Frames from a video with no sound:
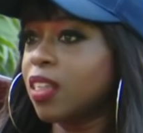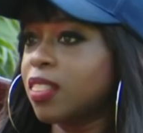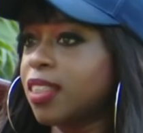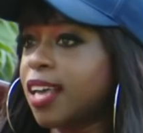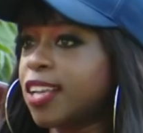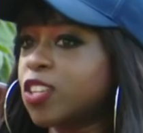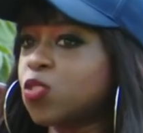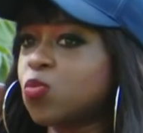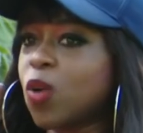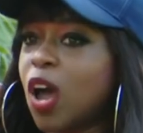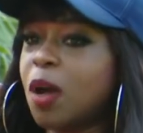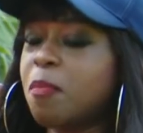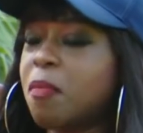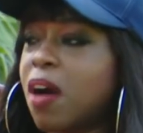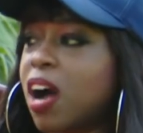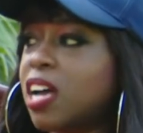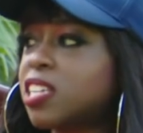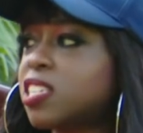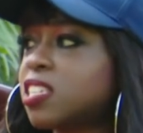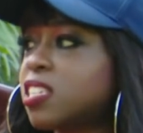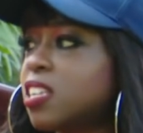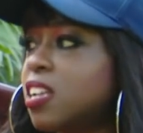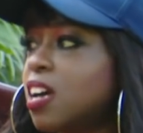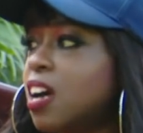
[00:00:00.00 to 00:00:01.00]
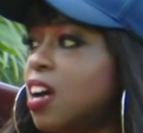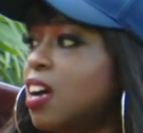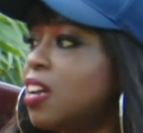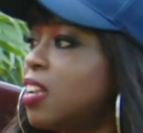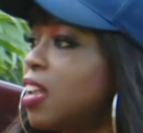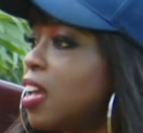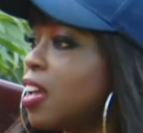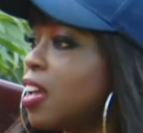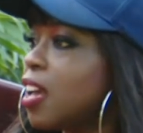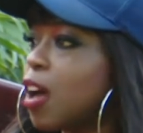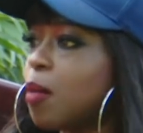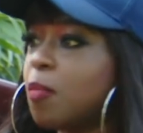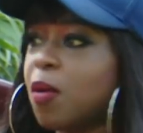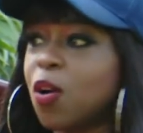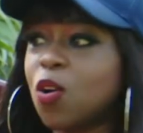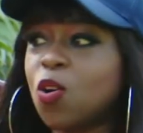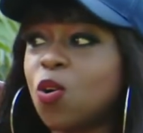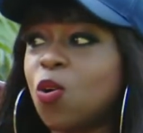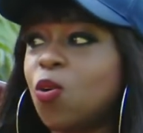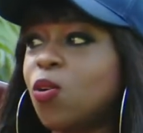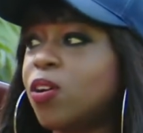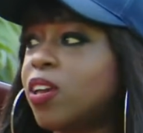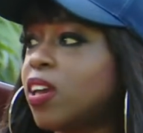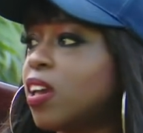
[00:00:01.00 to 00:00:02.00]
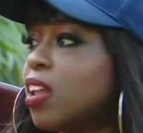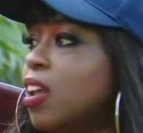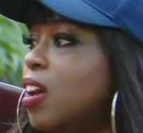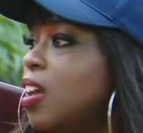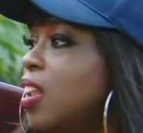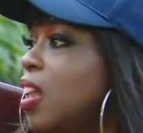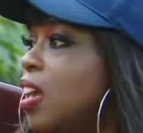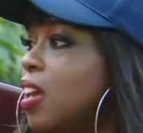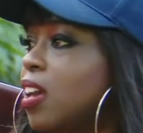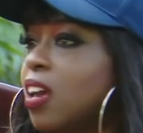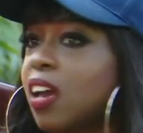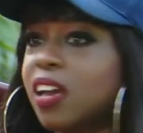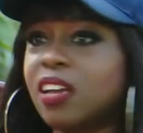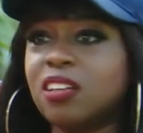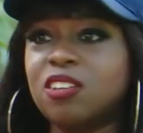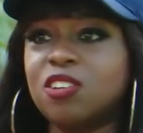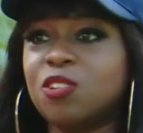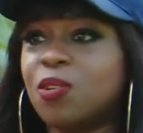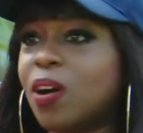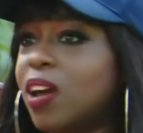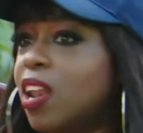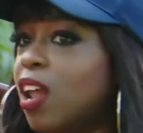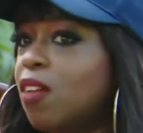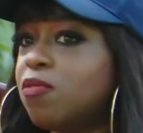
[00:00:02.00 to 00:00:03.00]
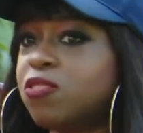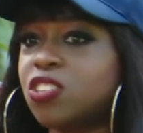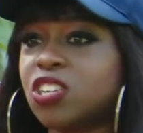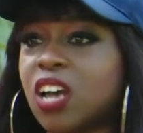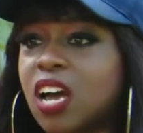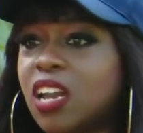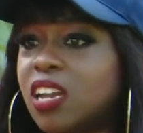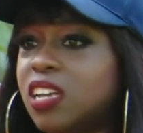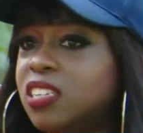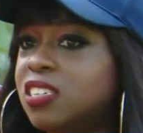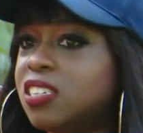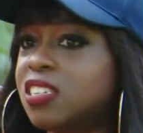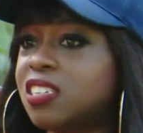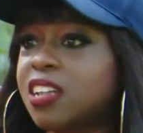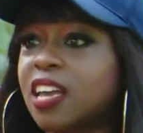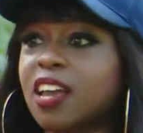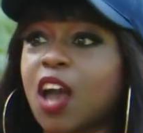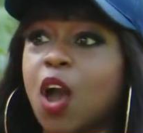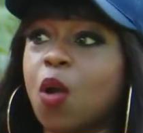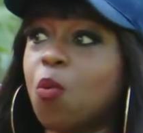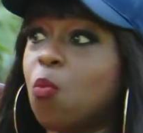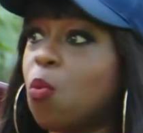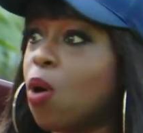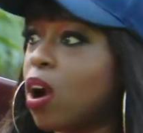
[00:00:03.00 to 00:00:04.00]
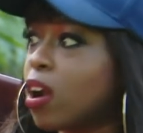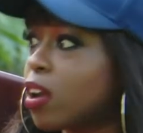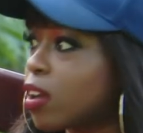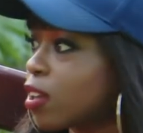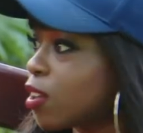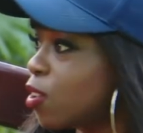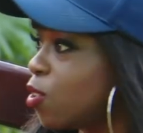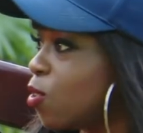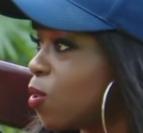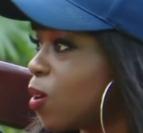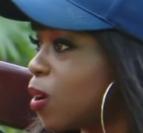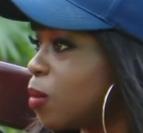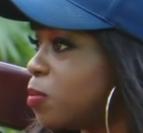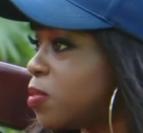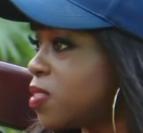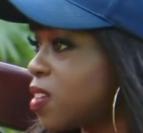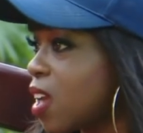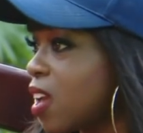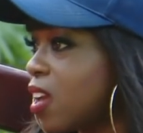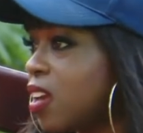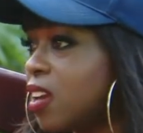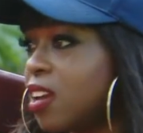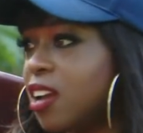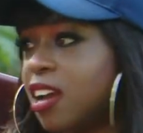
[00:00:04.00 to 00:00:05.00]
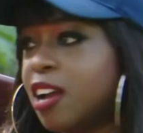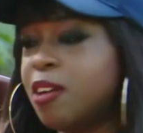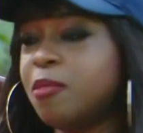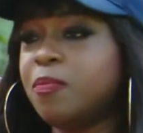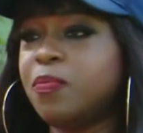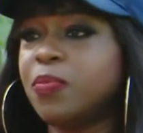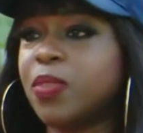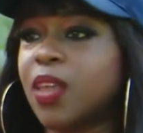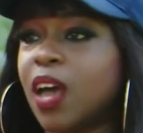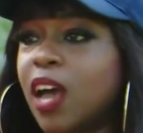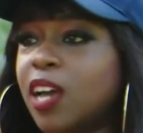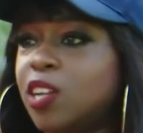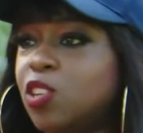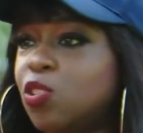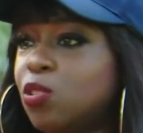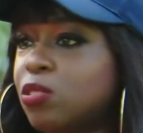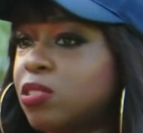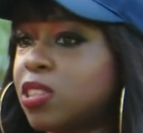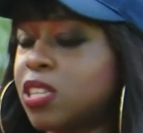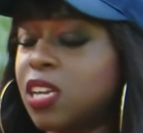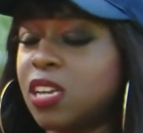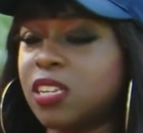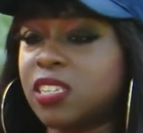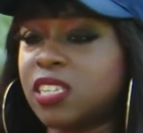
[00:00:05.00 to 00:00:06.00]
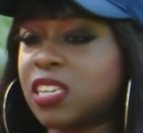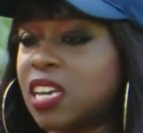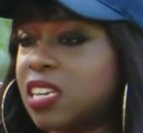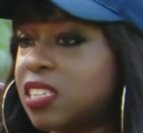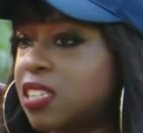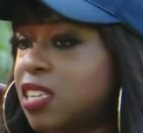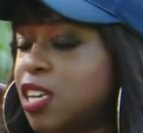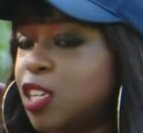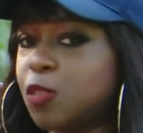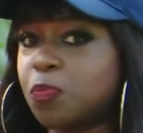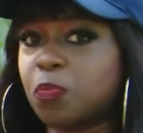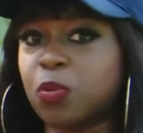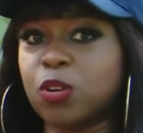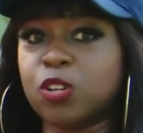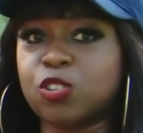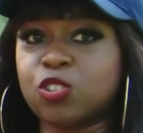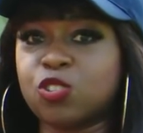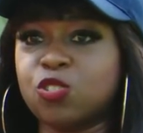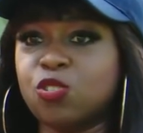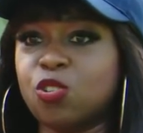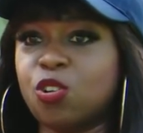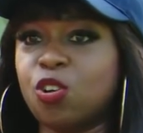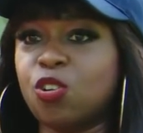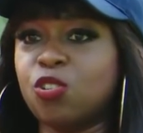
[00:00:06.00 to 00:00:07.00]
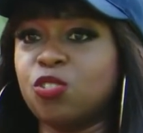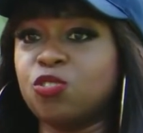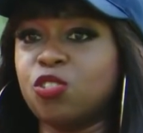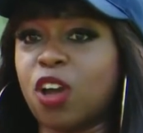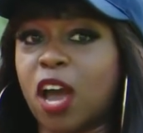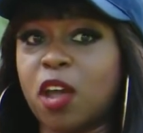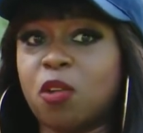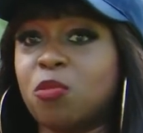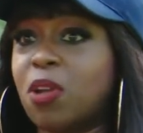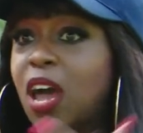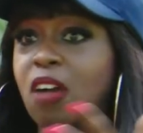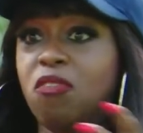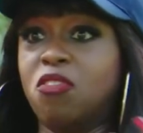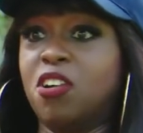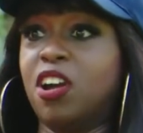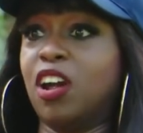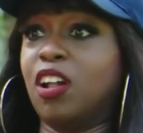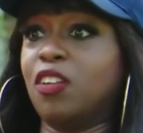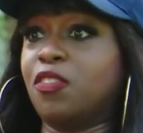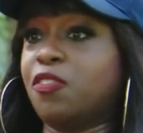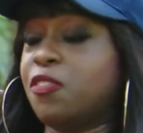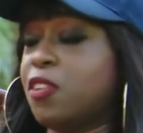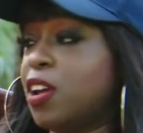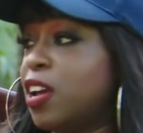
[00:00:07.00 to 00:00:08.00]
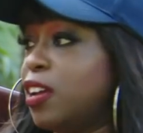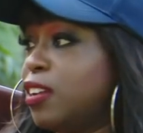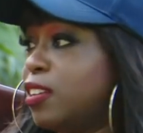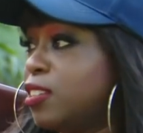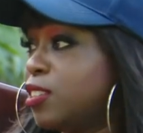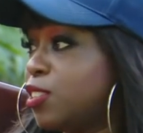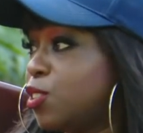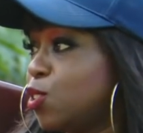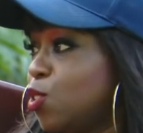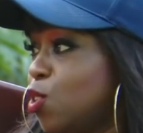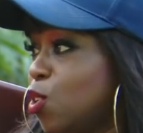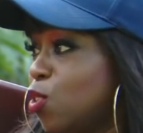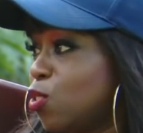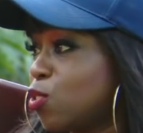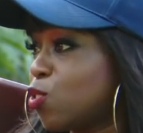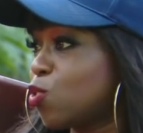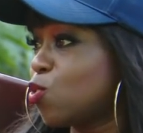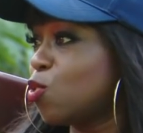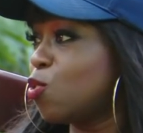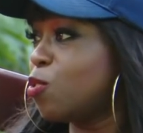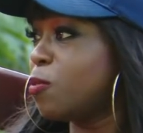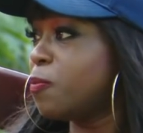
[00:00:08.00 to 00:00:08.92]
that's why I'm a hustler, like I'm a go-getter, like I love challenges, like I work, you know what I'm saying? I don't take things personal. I don't have girlfriends, you know, so